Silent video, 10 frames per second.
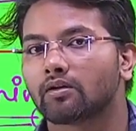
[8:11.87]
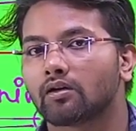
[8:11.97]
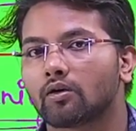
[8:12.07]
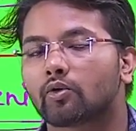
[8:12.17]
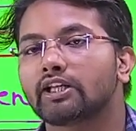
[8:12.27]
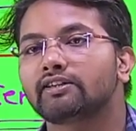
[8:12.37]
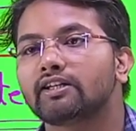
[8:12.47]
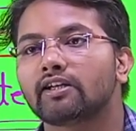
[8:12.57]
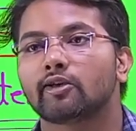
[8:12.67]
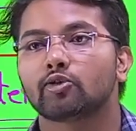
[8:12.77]
okay, then
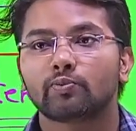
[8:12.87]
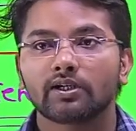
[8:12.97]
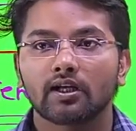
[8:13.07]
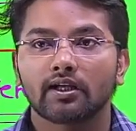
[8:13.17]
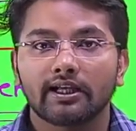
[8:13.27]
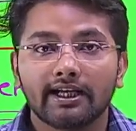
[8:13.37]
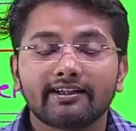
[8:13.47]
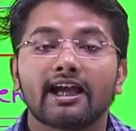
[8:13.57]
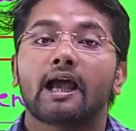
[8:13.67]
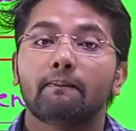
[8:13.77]
you will, it
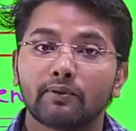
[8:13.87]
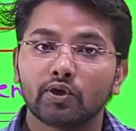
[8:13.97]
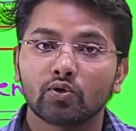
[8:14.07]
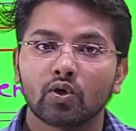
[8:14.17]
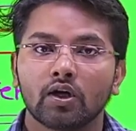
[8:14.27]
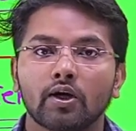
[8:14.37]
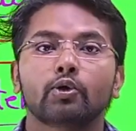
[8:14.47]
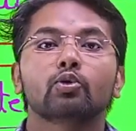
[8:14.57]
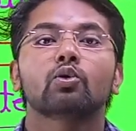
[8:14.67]
help you to